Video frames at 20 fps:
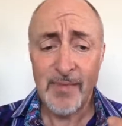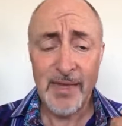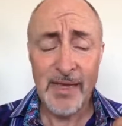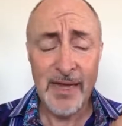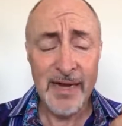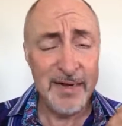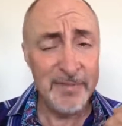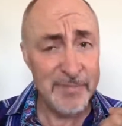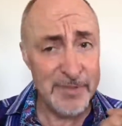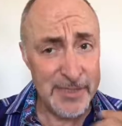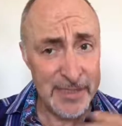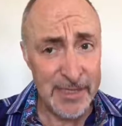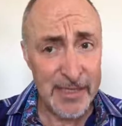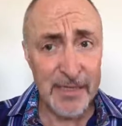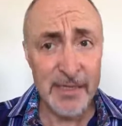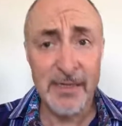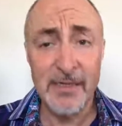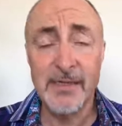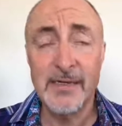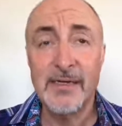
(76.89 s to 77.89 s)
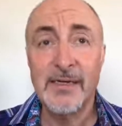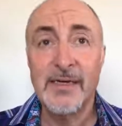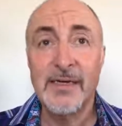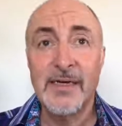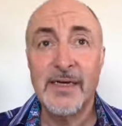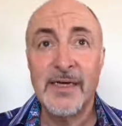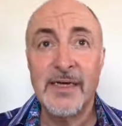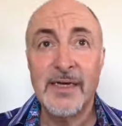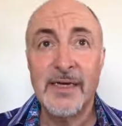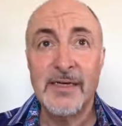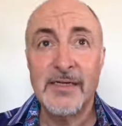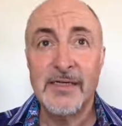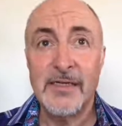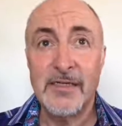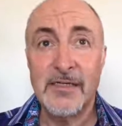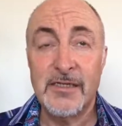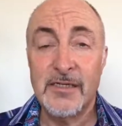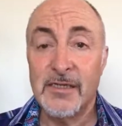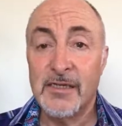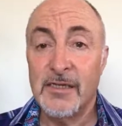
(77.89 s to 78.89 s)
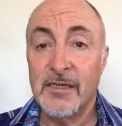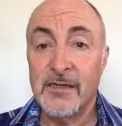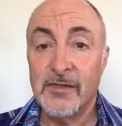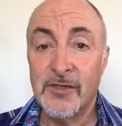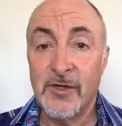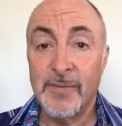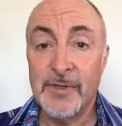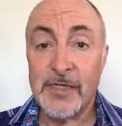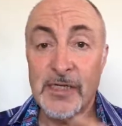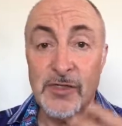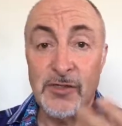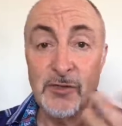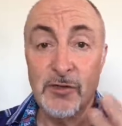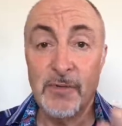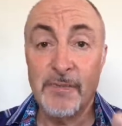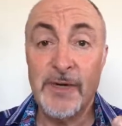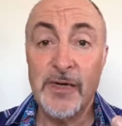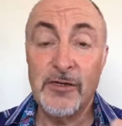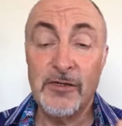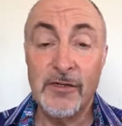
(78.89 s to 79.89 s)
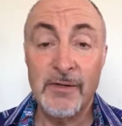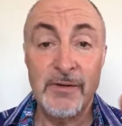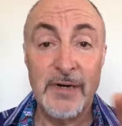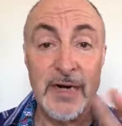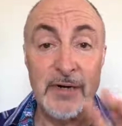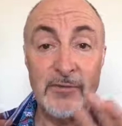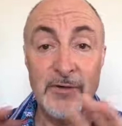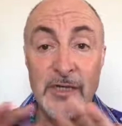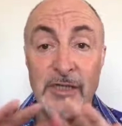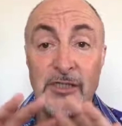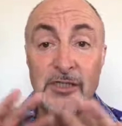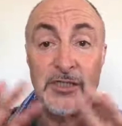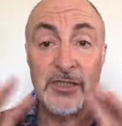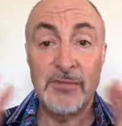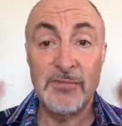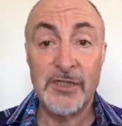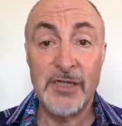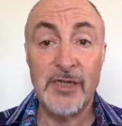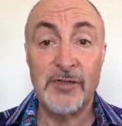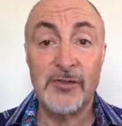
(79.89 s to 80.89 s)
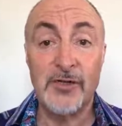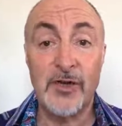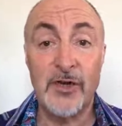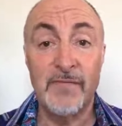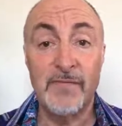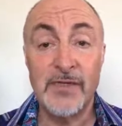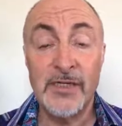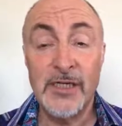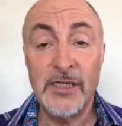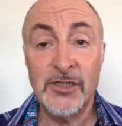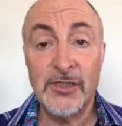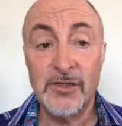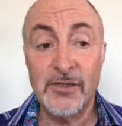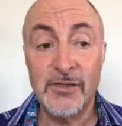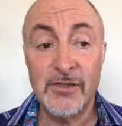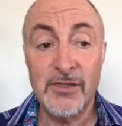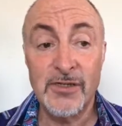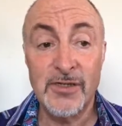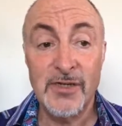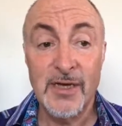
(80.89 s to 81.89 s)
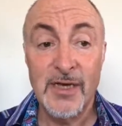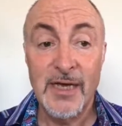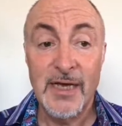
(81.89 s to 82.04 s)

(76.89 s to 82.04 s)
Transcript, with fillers: And in particular, since the topics I talk about usually are relationship-centric conversations,